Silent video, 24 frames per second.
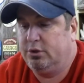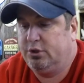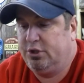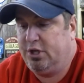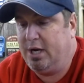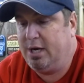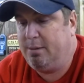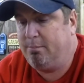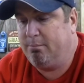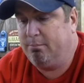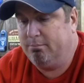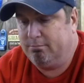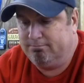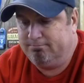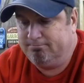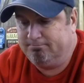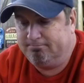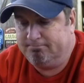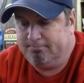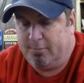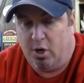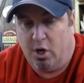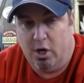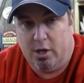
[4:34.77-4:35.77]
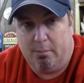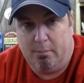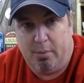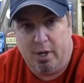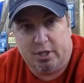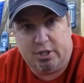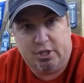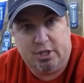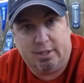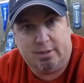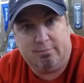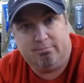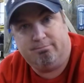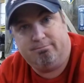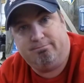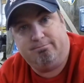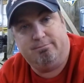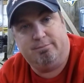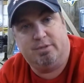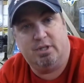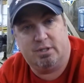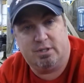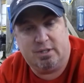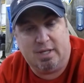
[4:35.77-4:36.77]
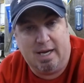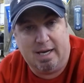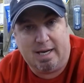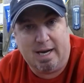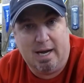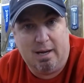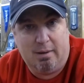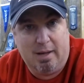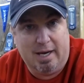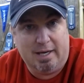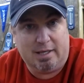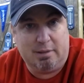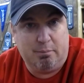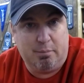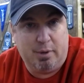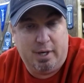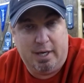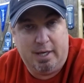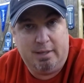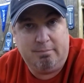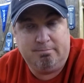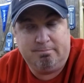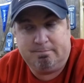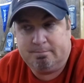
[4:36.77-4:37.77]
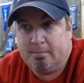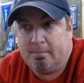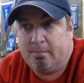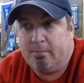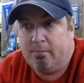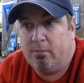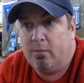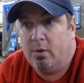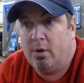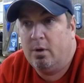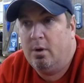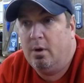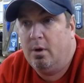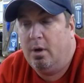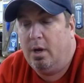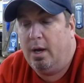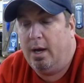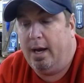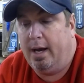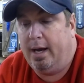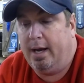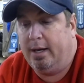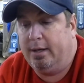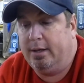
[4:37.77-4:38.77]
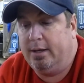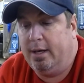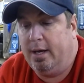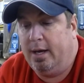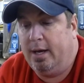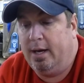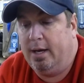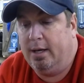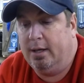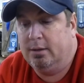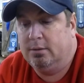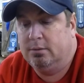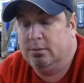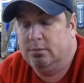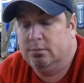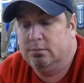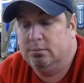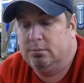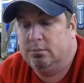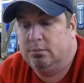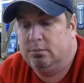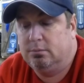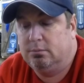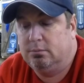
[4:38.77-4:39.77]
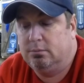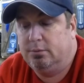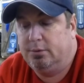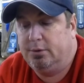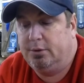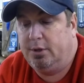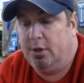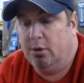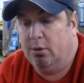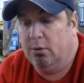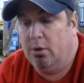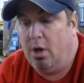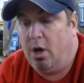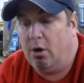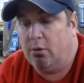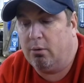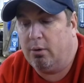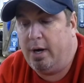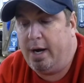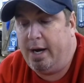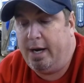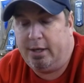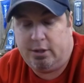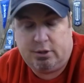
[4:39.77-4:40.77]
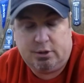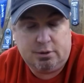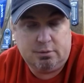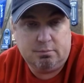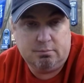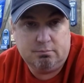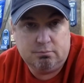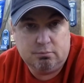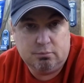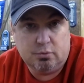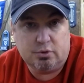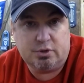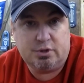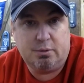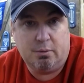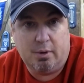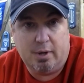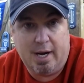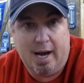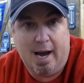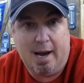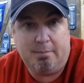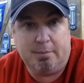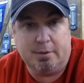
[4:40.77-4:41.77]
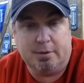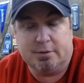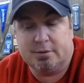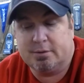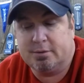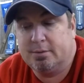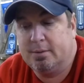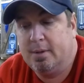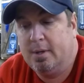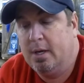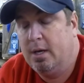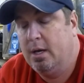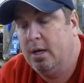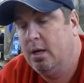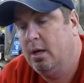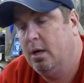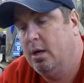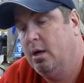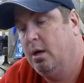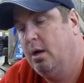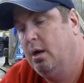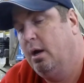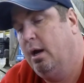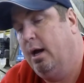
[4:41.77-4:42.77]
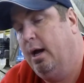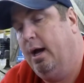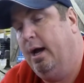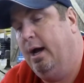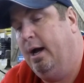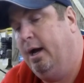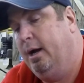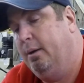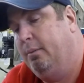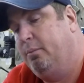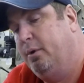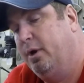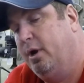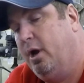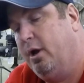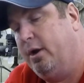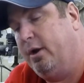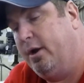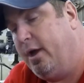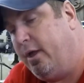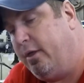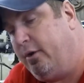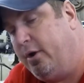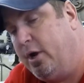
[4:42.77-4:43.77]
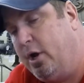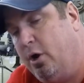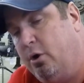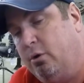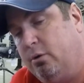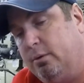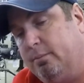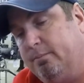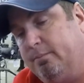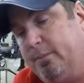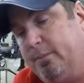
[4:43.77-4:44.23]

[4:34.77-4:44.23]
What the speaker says: Cheap, on a budget, just like I like to be. And long range, we'll see what happens. But on another note,